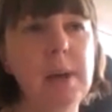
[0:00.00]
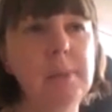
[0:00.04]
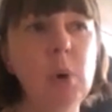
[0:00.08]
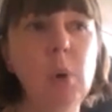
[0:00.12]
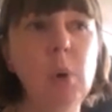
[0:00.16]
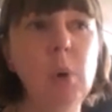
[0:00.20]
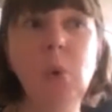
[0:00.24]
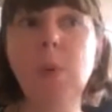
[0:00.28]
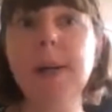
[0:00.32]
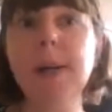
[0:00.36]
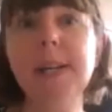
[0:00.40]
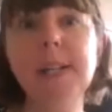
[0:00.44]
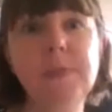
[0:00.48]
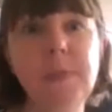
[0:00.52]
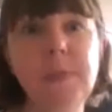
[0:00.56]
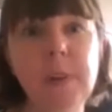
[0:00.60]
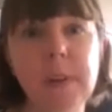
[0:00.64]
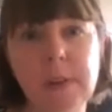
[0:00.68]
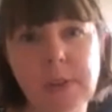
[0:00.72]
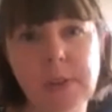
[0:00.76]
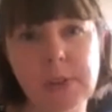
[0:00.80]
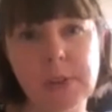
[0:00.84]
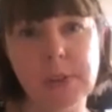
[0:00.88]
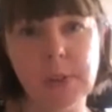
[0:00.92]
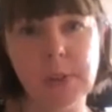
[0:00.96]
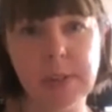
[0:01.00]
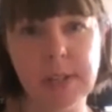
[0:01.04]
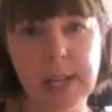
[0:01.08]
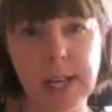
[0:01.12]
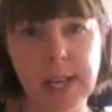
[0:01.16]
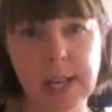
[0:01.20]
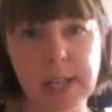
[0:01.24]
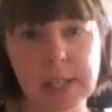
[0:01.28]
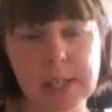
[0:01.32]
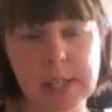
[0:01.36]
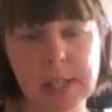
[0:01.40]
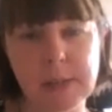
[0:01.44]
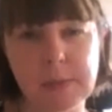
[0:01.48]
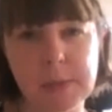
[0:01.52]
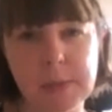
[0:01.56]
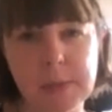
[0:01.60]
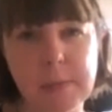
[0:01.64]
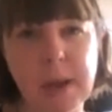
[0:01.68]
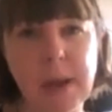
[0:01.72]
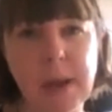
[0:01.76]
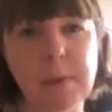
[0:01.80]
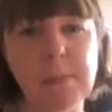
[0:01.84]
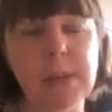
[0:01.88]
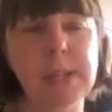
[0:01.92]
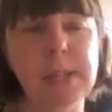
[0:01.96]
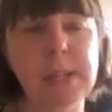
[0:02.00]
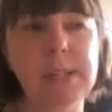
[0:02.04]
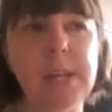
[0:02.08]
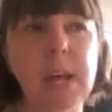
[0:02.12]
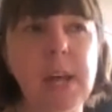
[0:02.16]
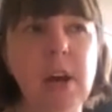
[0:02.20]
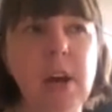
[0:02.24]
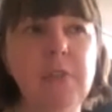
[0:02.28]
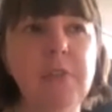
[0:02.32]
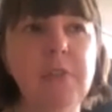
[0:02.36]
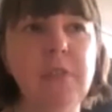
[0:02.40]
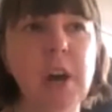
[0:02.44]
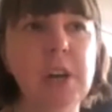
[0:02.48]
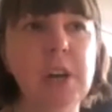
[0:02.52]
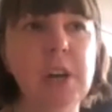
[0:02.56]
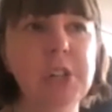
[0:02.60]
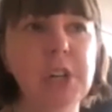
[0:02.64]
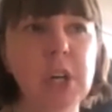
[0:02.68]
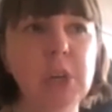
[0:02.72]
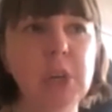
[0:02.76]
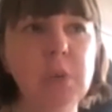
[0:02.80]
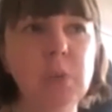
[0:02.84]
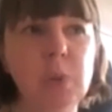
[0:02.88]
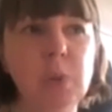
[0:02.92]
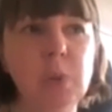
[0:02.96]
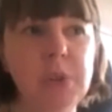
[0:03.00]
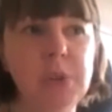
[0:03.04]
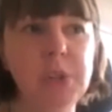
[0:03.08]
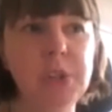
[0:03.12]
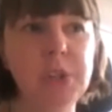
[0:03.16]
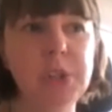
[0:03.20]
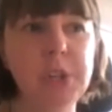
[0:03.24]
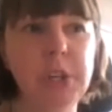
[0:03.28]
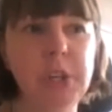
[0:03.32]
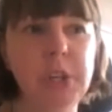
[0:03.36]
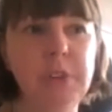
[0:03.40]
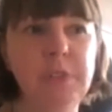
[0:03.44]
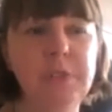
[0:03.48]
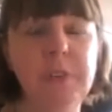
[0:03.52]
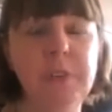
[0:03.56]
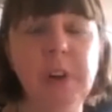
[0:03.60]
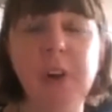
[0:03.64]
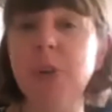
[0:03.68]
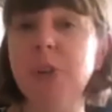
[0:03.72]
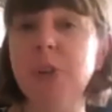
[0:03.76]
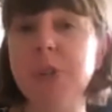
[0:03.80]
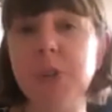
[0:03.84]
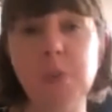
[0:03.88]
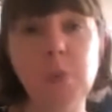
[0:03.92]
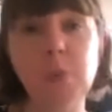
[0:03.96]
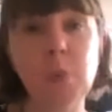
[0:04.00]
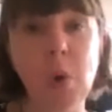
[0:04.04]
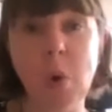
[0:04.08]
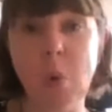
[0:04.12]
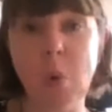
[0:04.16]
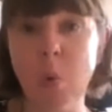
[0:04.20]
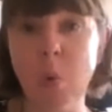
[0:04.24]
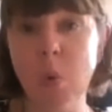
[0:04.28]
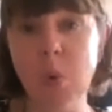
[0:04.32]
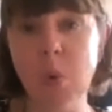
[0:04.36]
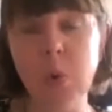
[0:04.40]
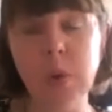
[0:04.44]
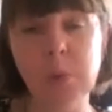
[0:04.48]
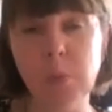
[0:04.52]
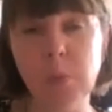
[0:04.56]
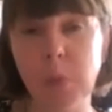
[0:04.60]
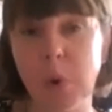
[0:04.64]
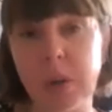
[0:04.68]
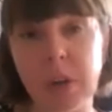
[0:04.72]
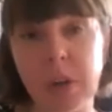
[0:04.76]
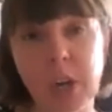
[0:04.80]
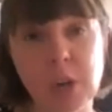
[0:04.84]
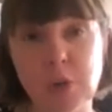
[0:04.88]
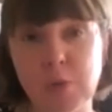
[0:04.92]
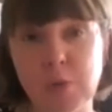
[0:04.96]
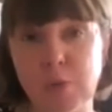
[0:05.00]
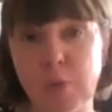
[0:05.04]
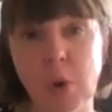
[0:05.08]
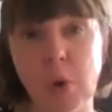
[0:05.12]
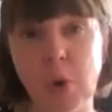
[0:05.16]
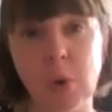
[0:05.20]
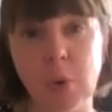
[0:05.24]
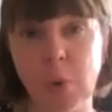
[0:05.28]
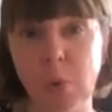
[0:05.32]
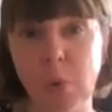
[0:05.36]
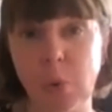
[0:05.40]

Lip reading: always focus on the negatives about myself. I don't want to focus on what goes wrong